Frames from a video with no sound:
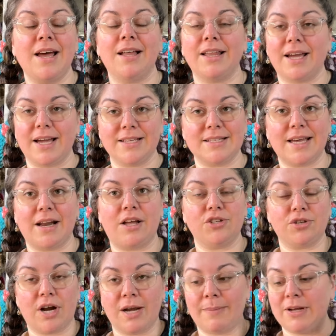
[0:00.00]
Like I said, I'll
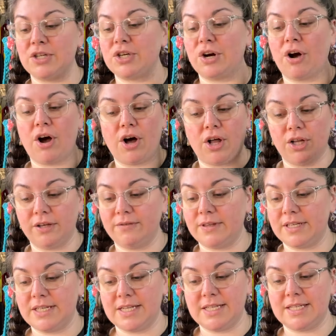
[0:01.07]
try to make sure all of
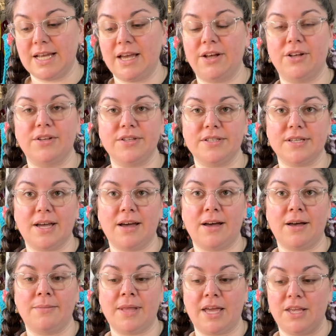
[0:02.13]
the details
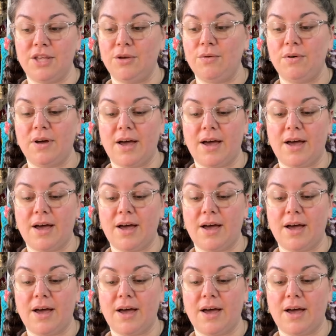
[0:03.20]
um, that you,